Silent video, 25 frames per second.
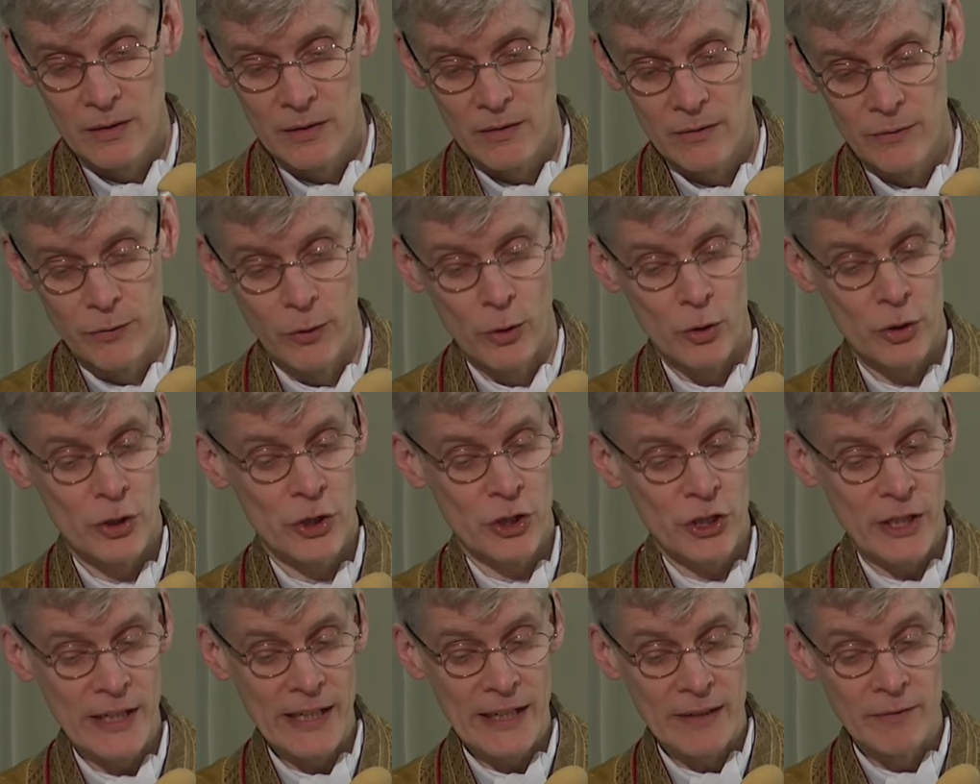for
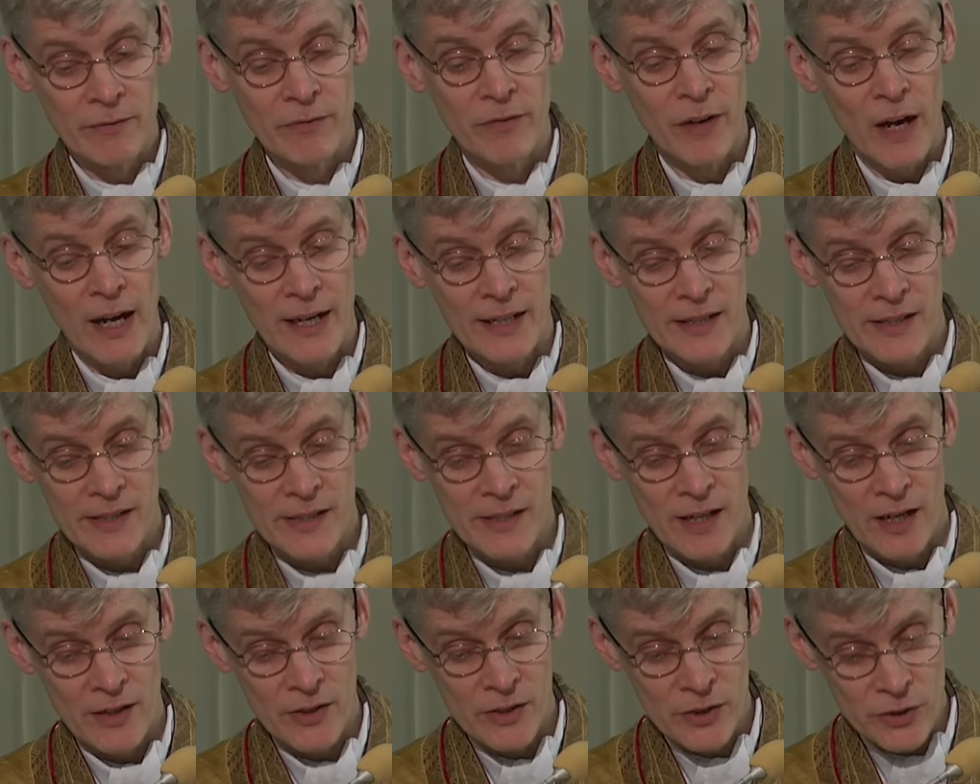she invites
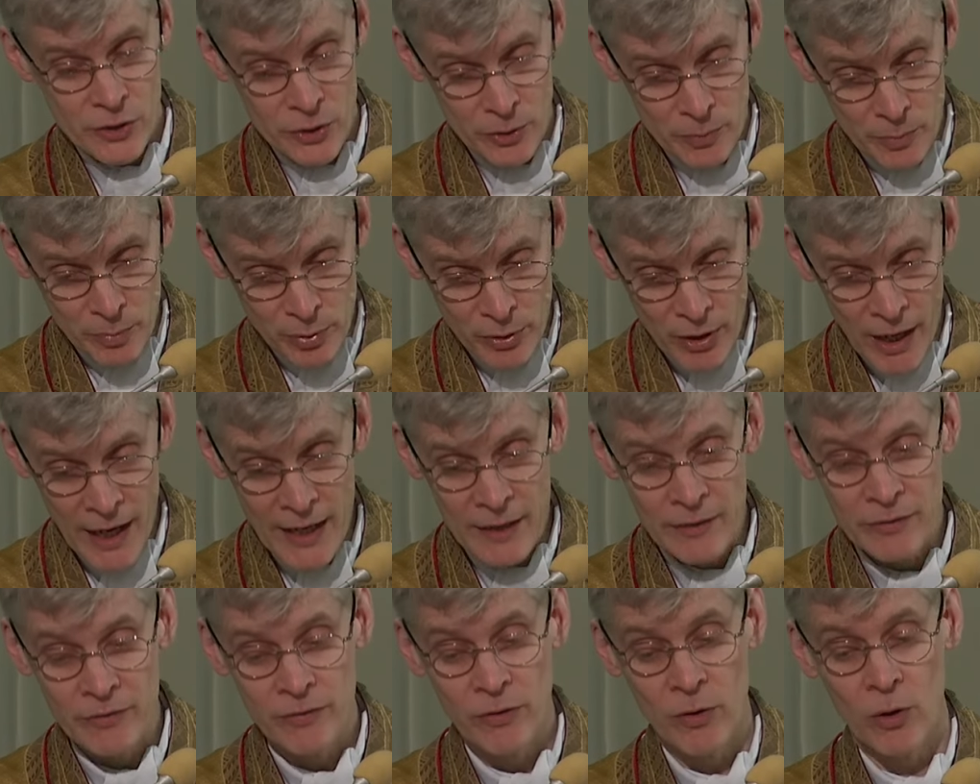us to pray
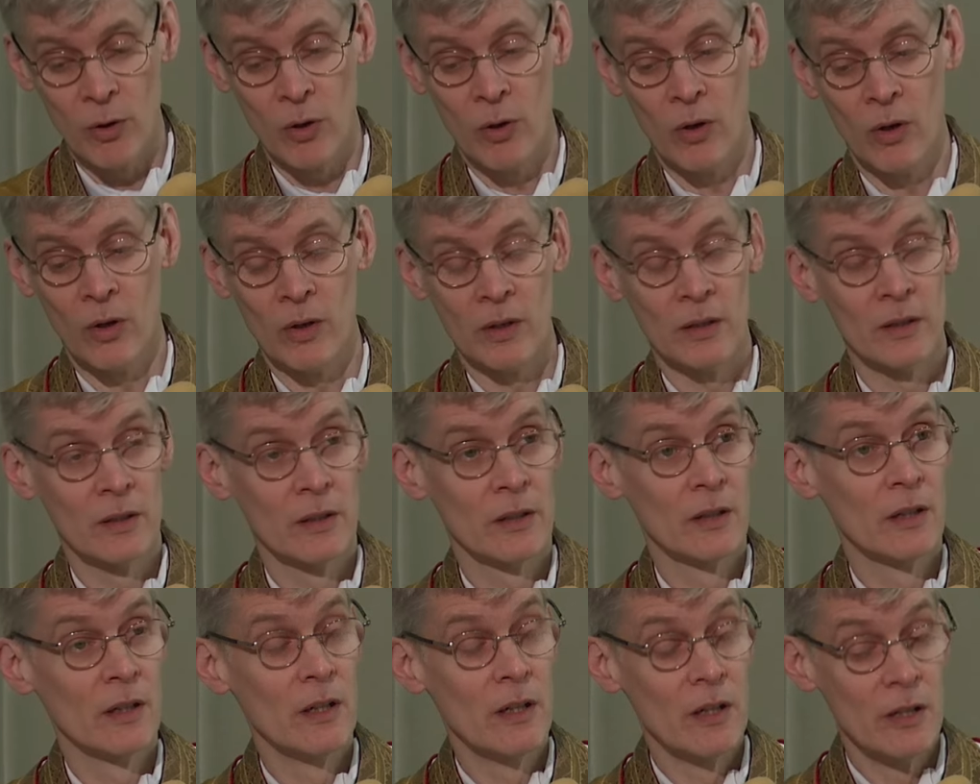for
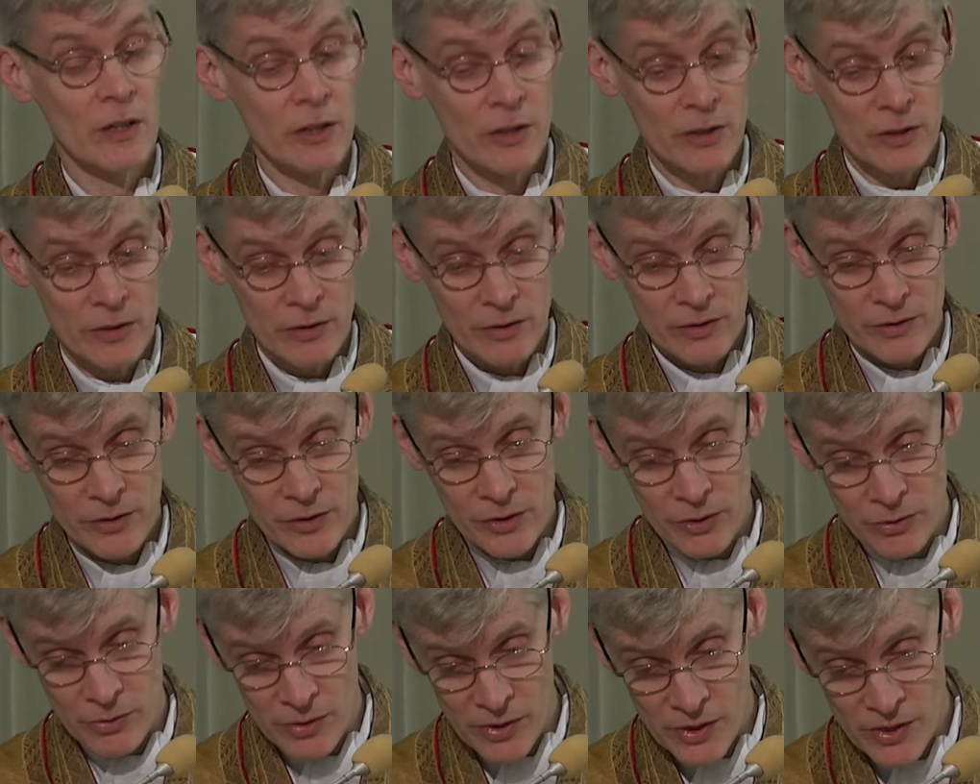
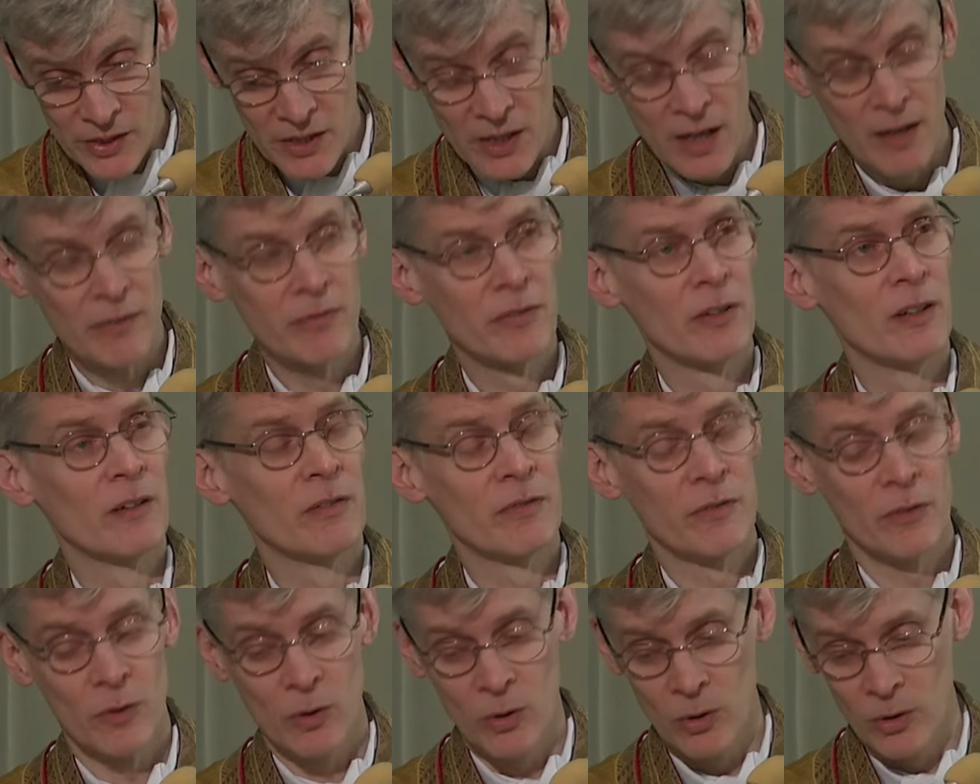to suffer
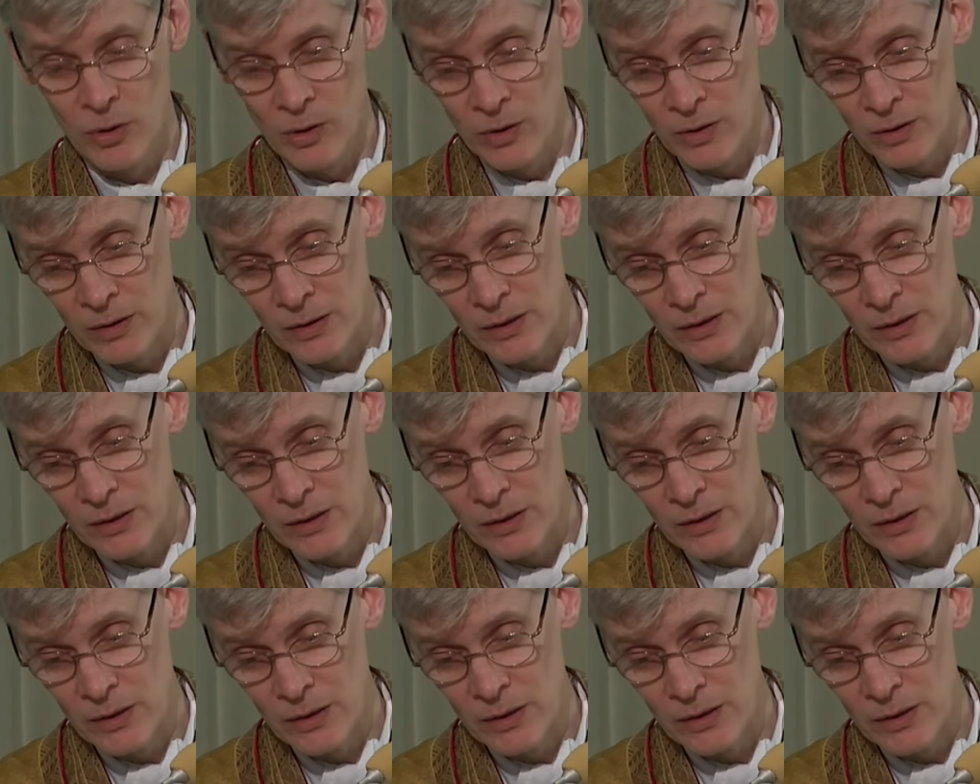for,